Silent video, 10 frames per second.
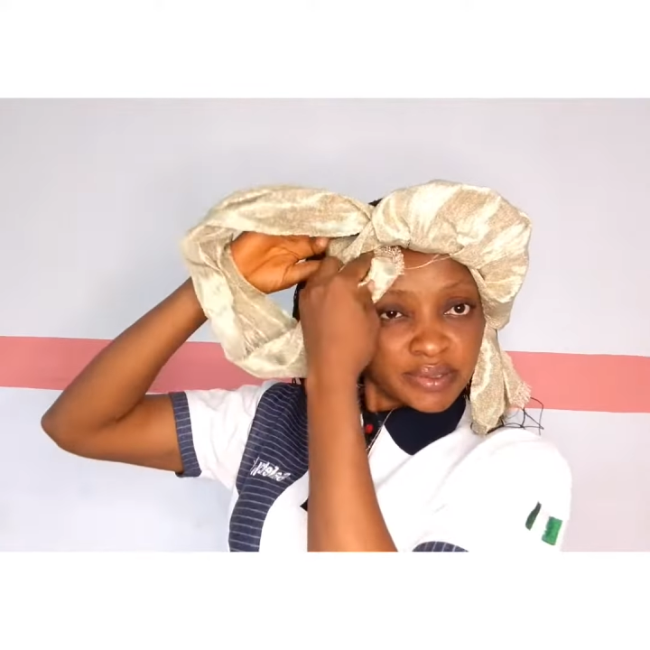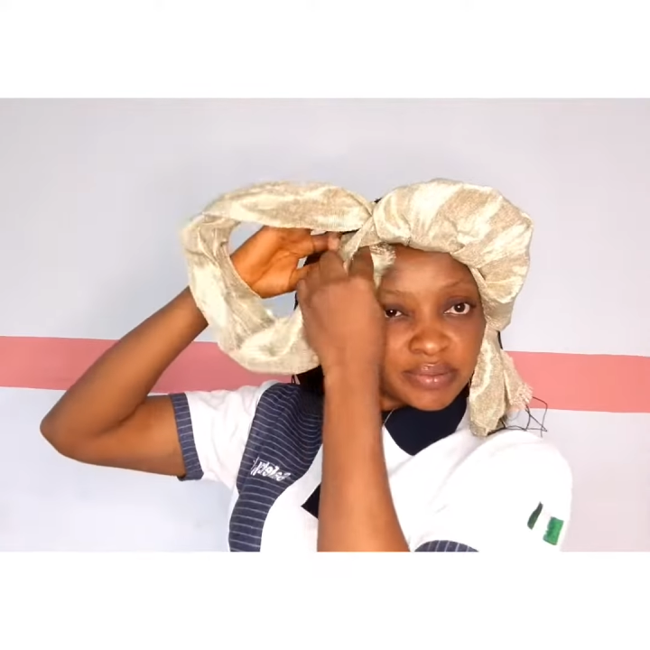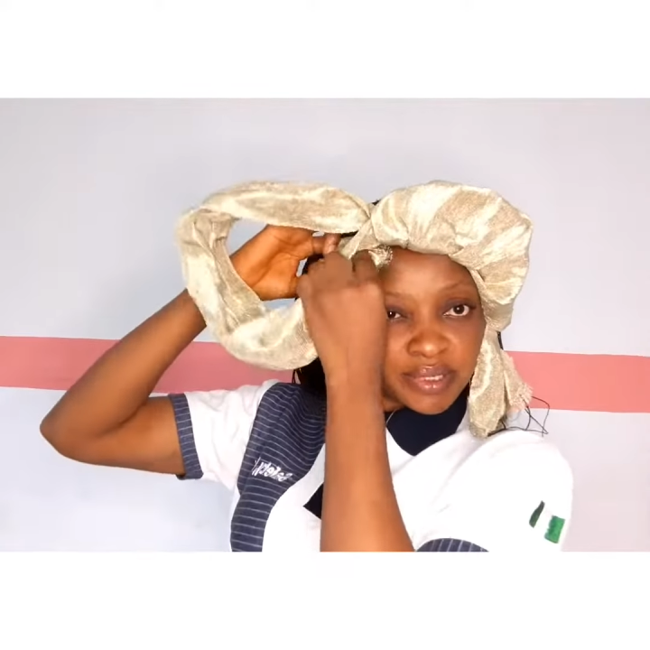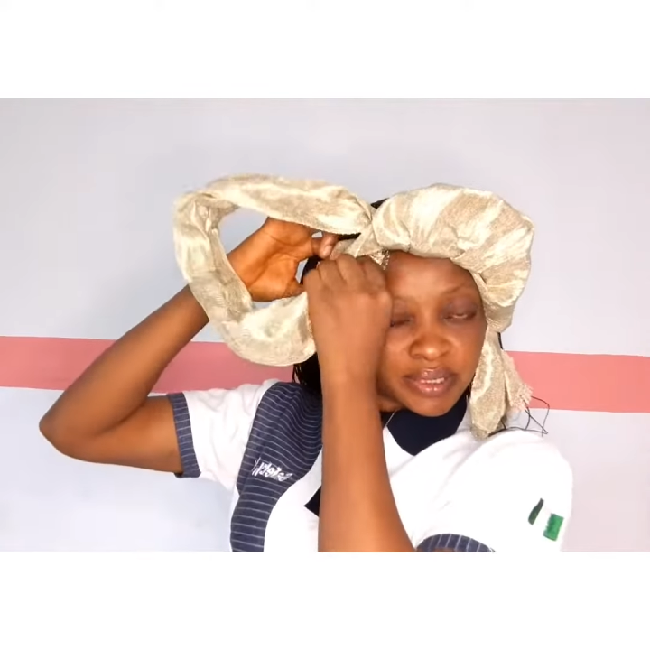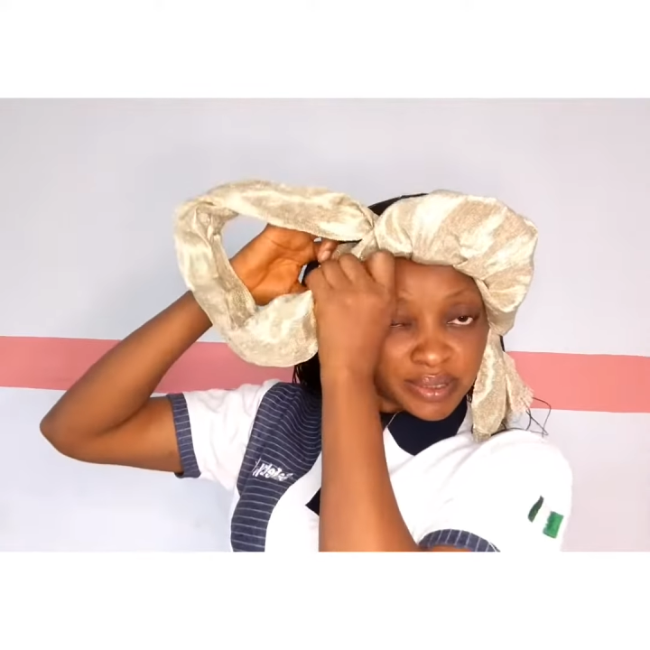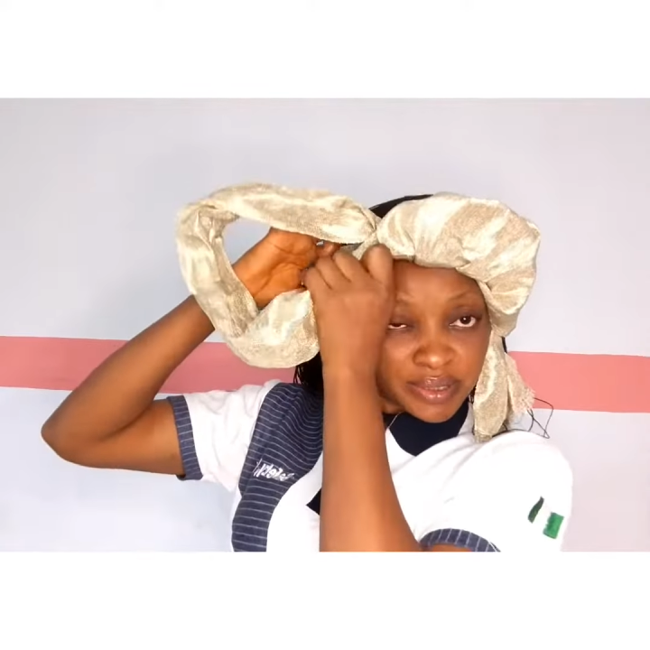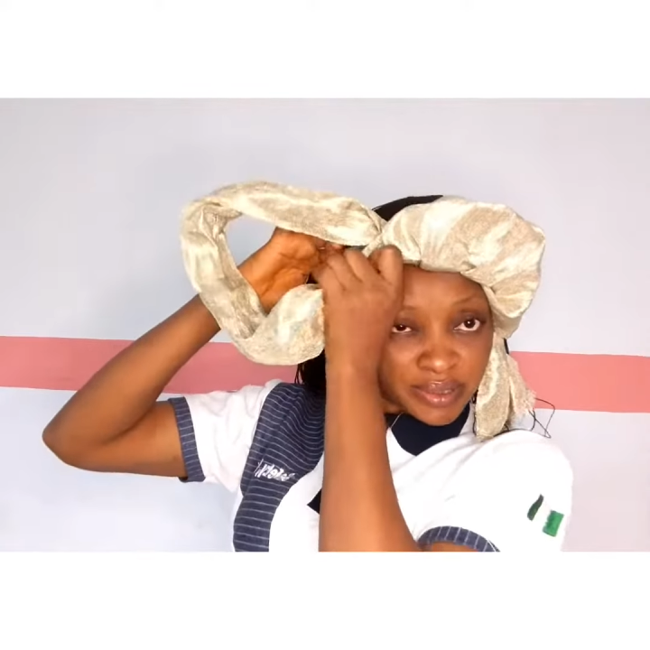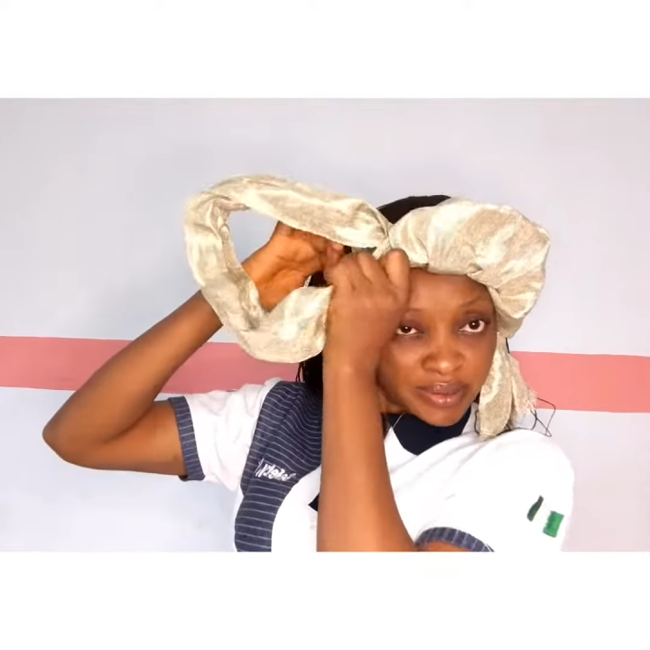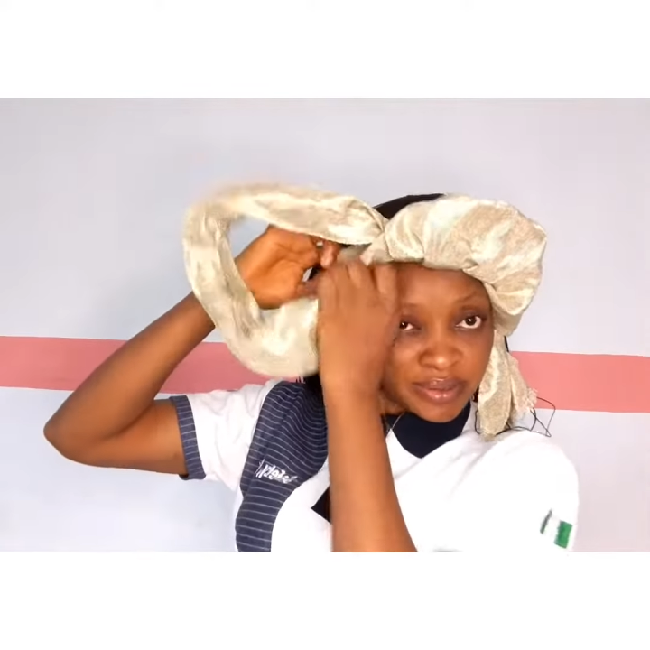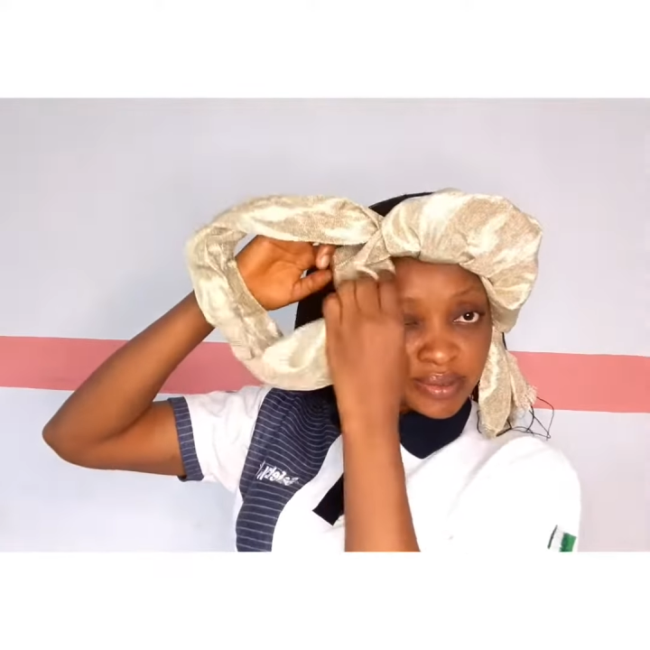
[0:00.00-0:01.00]
It's now
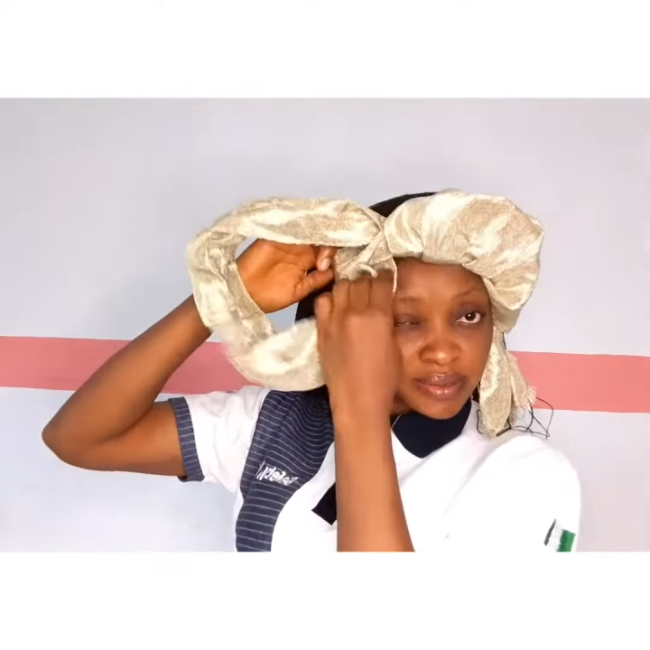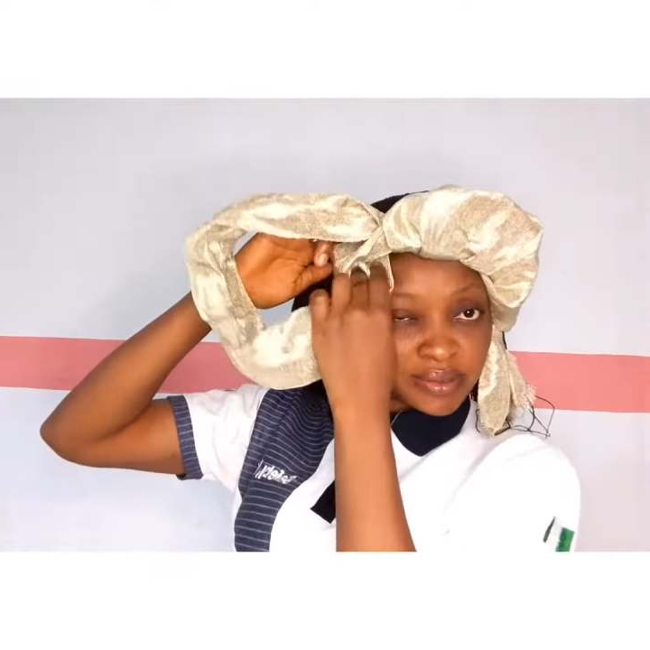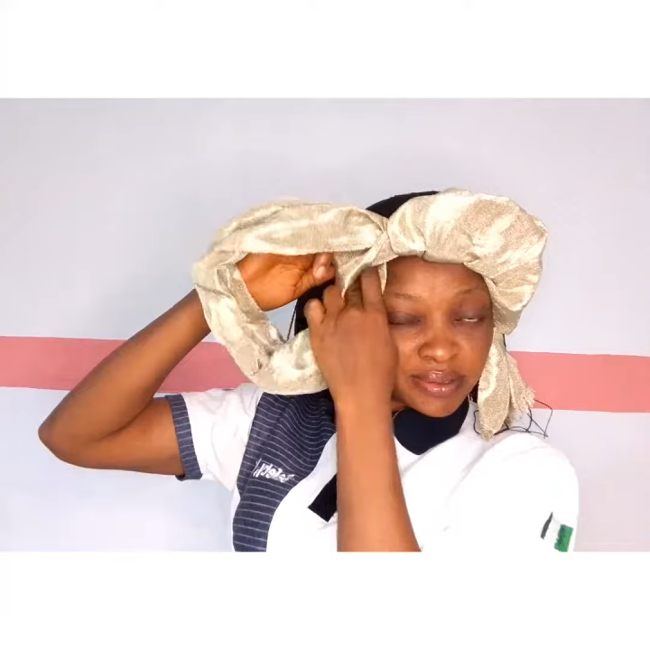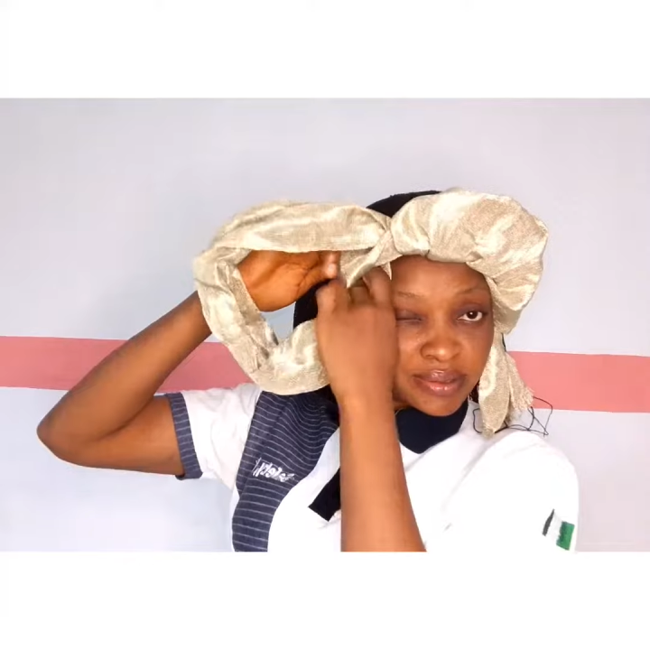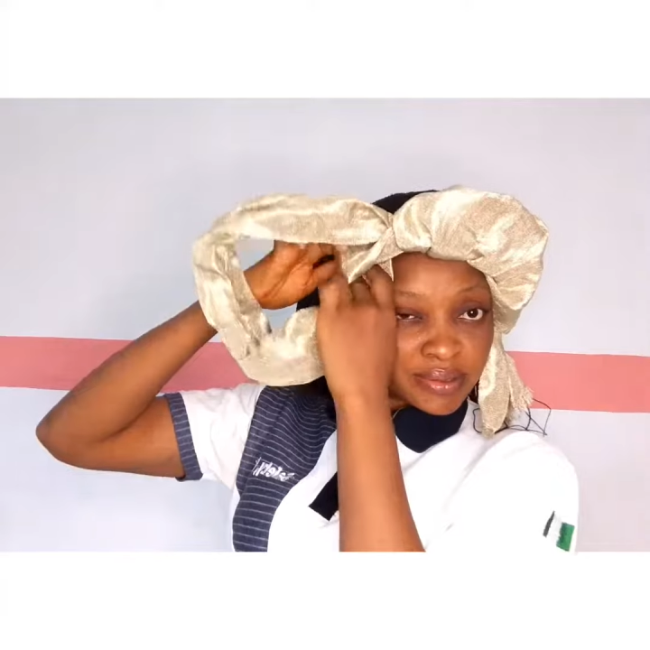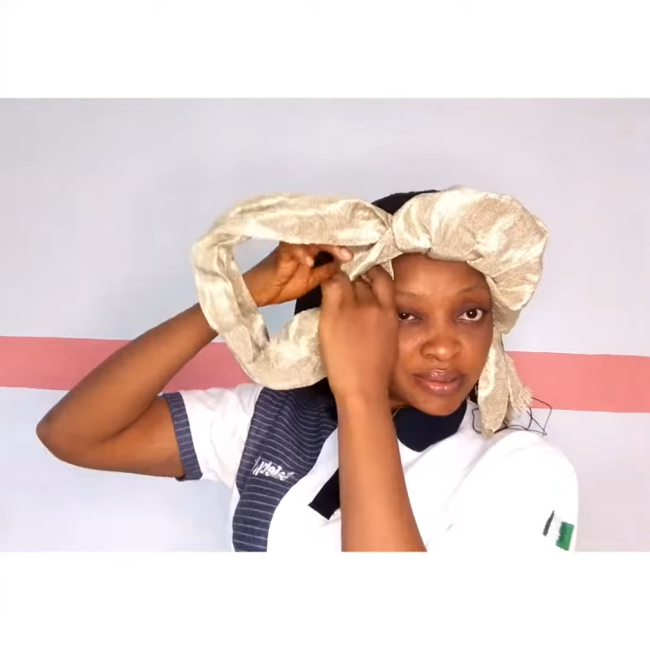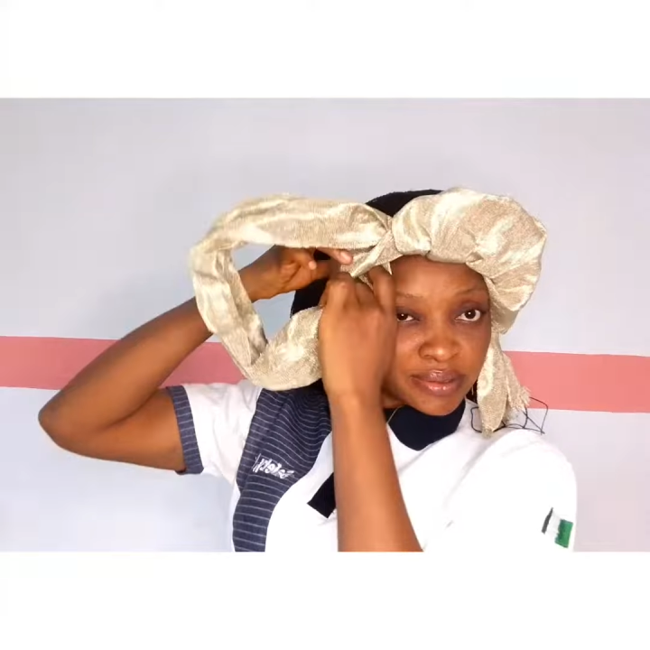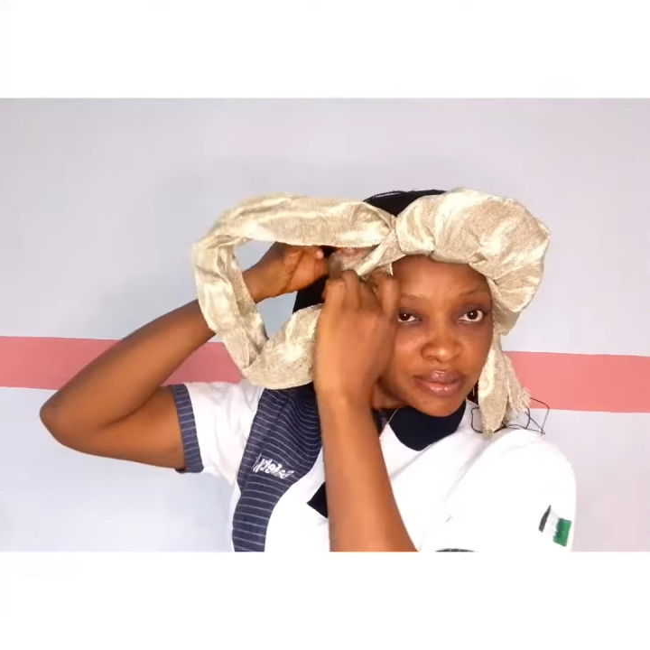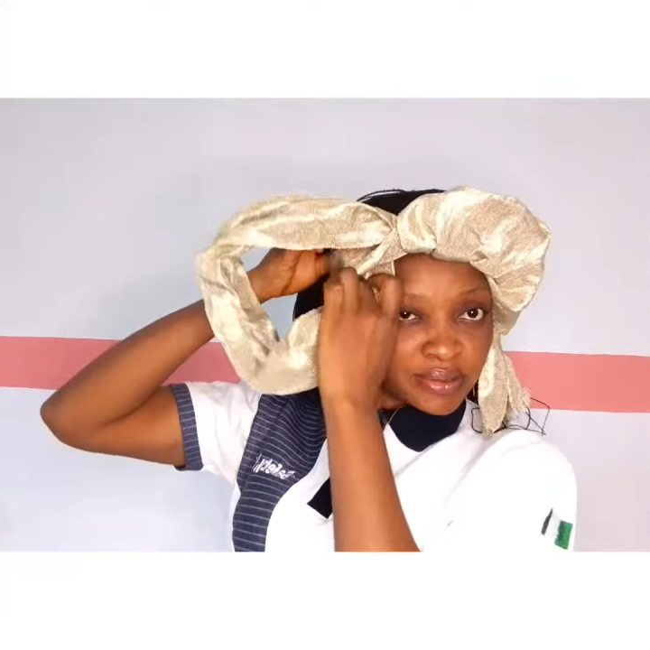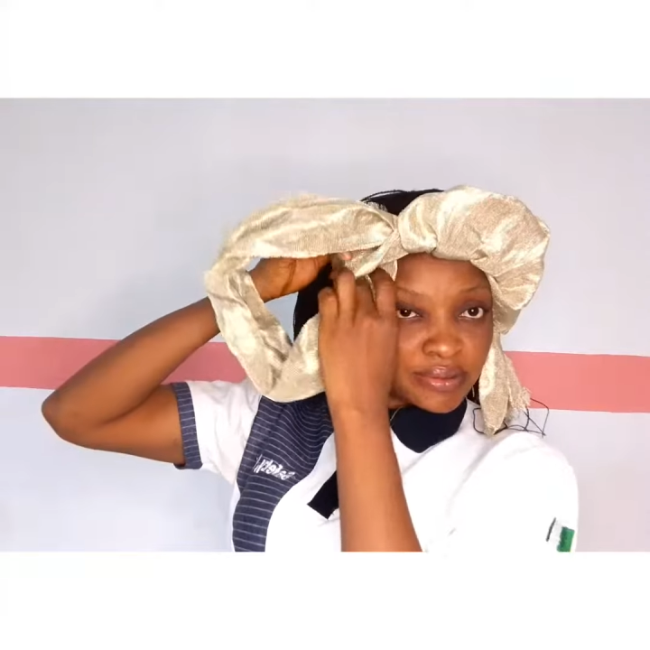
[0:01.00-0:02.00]
from front to the
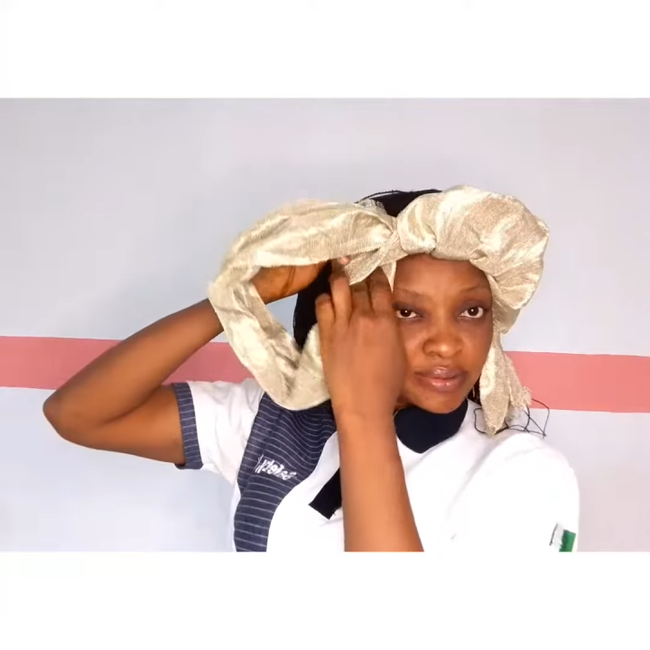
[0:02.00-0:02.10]
back.